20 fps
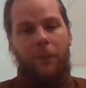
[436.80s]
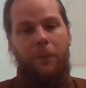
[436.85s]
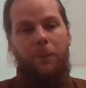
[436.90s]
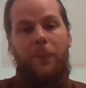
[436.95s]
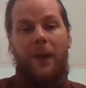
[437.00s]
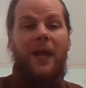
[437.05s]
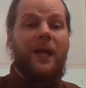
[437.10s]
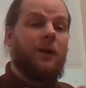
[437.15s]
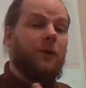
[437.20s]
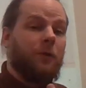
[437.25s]

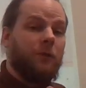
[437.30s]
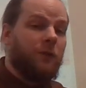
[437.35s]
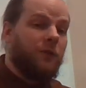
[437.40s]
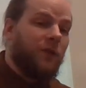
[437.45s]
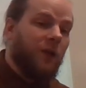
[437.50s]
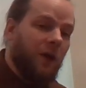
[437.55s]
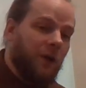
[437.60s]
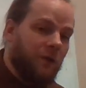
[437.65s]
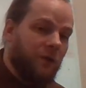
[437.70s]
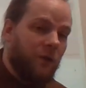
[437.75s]
Baker's
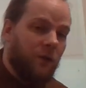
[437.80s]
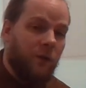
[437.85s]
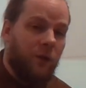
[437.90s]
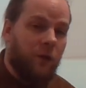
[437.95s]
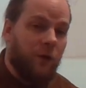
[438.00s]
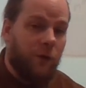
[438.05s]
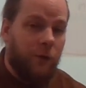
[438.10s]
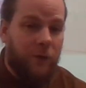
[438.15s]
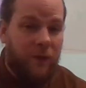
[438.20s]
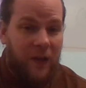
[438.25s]
dozen,
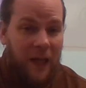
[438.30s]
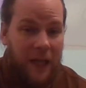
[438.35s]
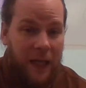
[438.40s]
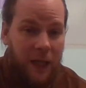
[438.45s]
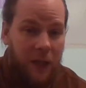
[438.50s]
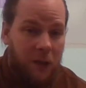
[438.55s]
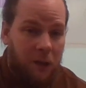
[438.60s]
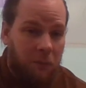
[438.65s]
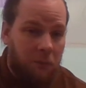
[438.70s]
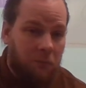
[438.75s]

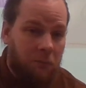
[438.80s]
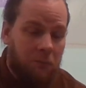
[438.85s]
13.